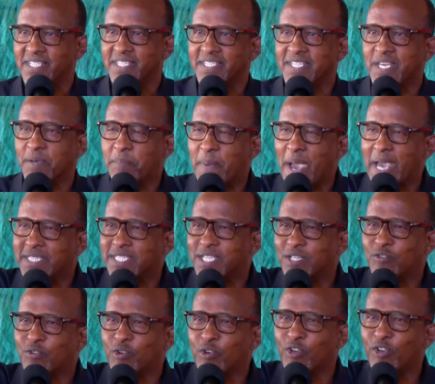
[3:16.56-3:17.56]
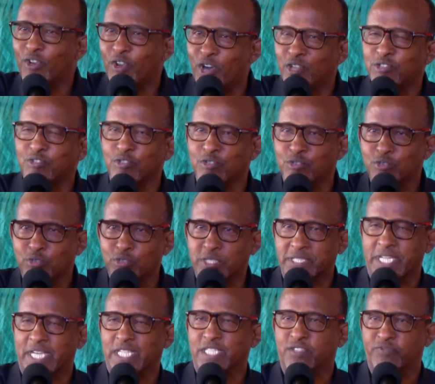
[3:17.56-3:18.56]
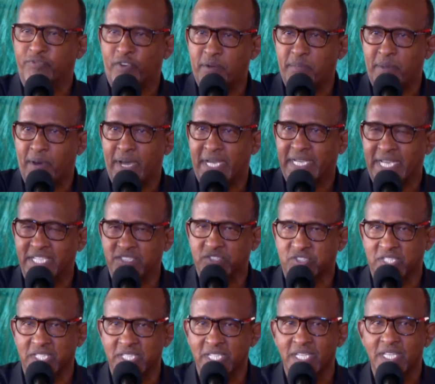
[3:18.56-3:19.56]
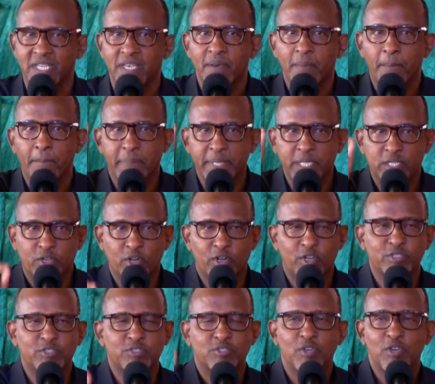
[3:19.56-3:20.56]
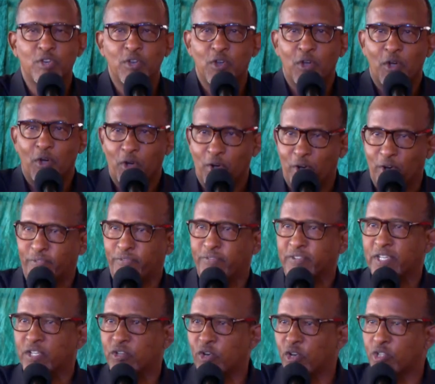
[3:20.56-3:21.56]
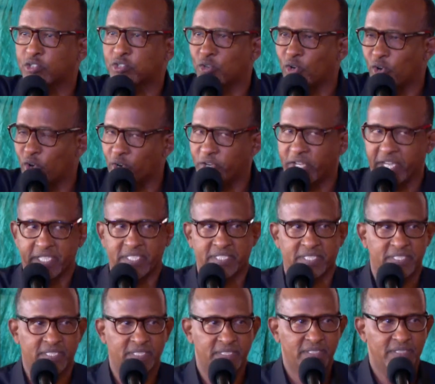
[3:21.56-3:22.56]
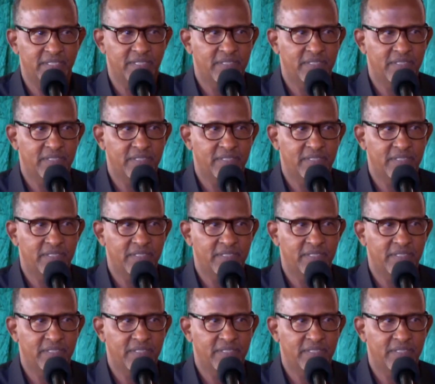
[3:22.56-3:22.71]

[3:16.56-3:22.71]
Kibaki could not transform our country because of court orders.